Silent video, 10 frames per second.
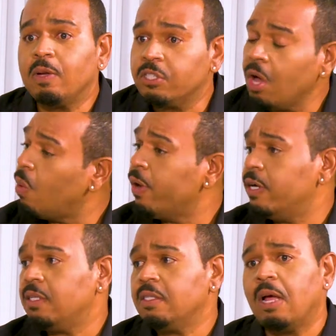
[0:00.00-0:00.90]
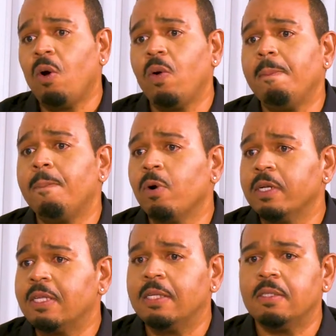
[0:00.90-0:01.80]
saw where it is, that how
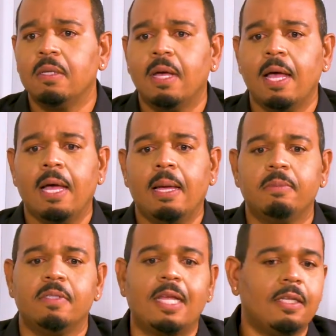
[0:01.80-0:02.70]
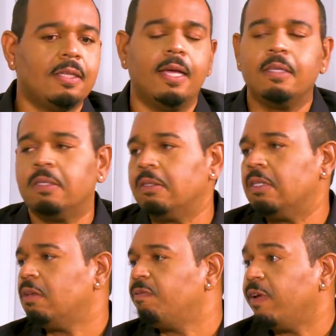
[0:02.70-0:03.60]
important sanitizing,
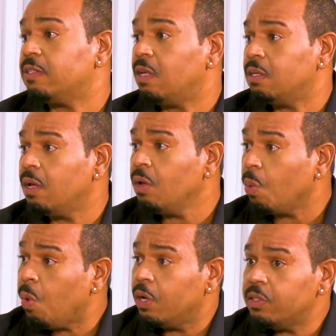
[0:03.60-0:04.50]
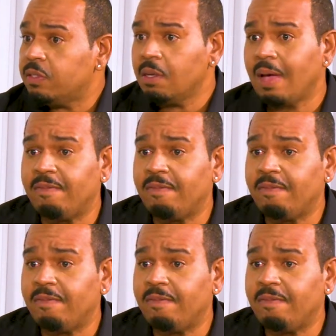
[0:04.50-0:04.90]
disinfectant was,